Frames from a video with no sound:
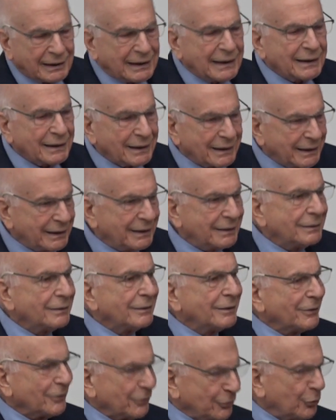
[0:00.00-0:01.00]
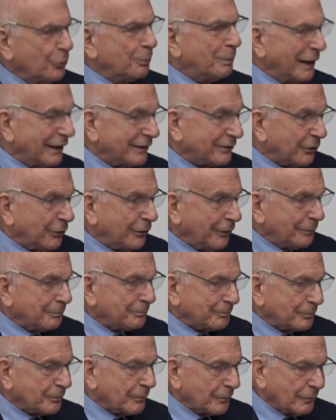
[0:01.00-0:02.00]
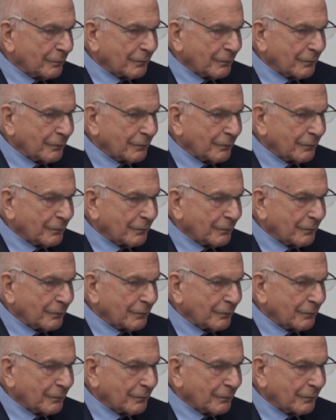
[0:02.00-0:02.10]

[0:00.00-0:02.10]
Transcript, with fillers: clearly do better